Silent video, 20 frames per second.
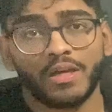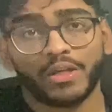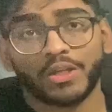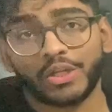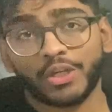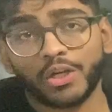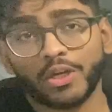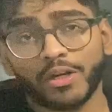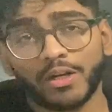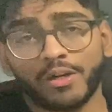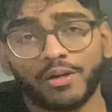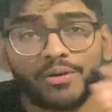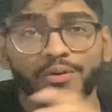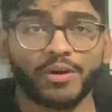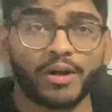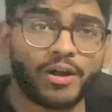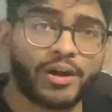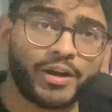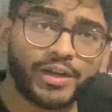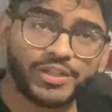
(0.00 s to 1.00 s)
Yo,
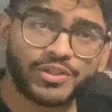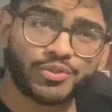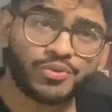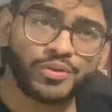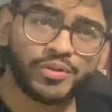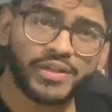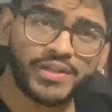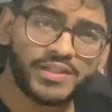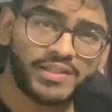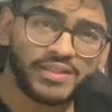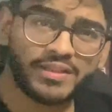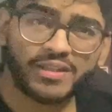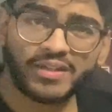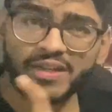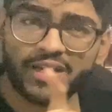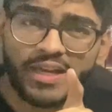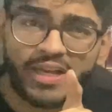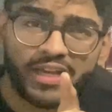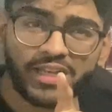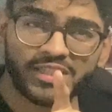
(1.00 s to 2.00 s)
alright, straight into the
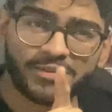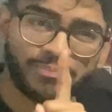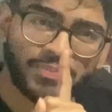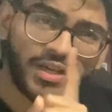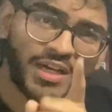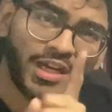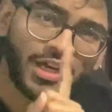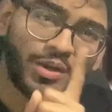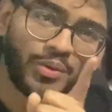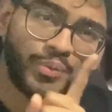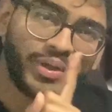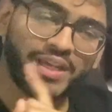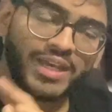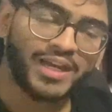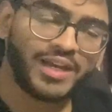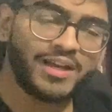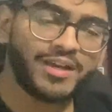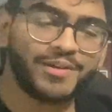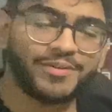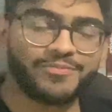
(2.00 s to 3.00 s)
next part, we
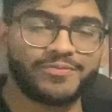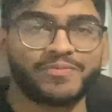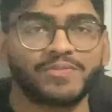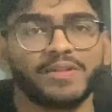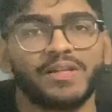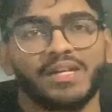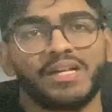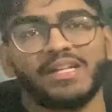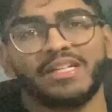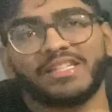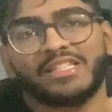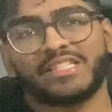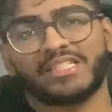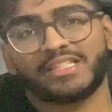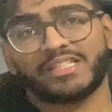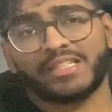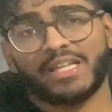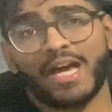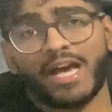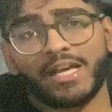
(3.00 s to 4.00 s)
have
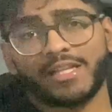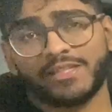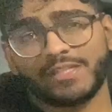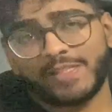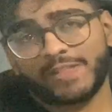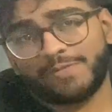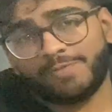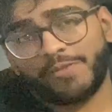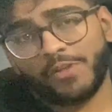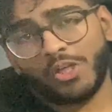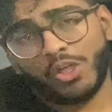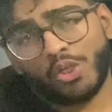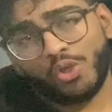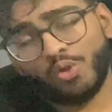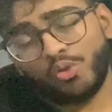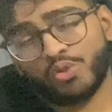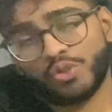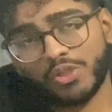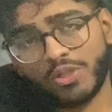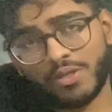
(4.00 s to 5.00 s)
Skaz's
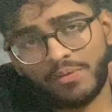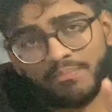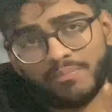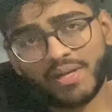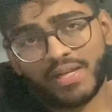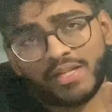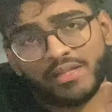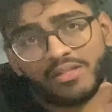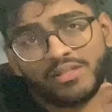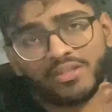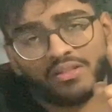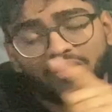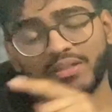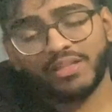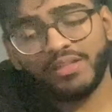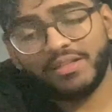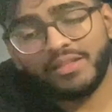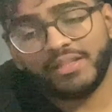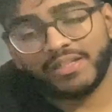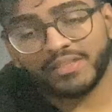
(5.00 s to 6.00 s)
views on mental
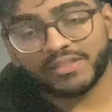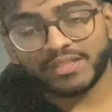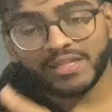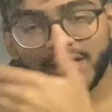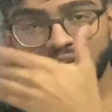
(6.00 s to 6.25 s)
illness.